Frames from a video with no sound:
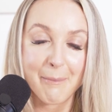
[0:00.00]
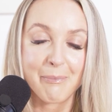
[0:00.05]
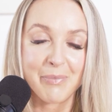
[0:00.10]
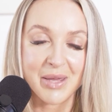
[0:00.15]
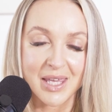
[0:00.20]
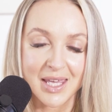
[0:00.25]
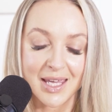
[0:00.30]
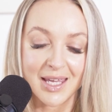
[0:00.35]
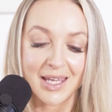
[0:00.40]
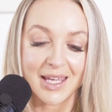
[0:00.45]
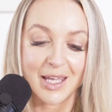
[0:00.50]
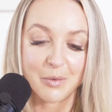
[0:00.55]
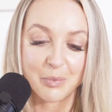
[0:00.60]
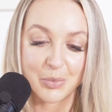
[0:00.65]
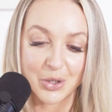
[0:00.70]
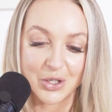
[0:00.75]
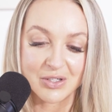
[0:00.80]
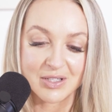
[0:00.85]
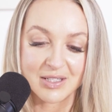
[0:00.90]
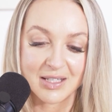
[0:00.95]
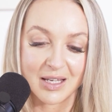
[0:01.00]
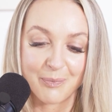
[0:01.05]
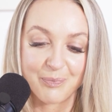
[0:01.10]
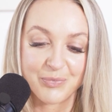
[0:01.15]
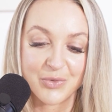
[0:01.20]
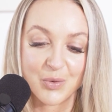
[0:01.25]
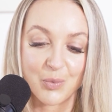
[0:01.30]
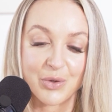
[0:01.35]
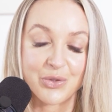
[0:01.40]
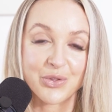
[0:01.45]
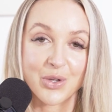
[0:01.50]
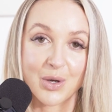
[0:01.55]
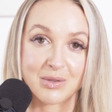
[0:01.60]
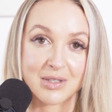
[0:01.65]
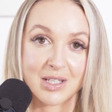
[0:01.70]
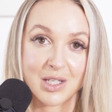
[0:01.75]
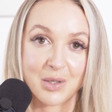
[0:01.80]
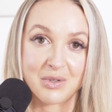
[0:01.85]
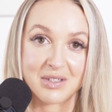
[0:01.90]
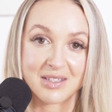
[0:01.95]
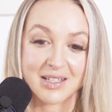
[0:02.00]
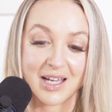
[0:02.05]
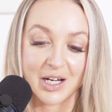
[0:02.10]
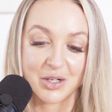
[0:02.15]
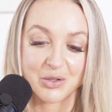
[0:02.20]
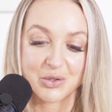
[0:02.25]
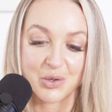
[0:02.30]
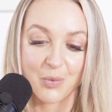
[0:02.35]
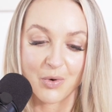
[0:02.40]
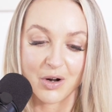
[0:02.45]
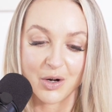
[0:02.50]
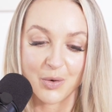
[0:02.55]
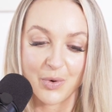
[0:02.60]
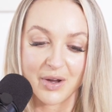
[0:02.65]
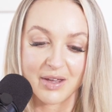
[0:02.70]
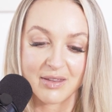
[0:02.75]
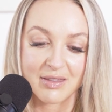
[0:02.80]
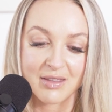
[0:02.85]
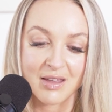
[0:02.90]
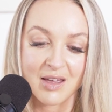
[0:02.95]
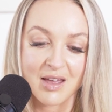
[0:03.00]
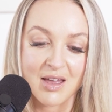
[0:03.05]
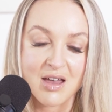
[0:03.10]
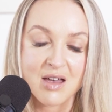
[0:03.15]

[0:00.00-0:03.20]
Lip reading: being in person with those that you desire to work with.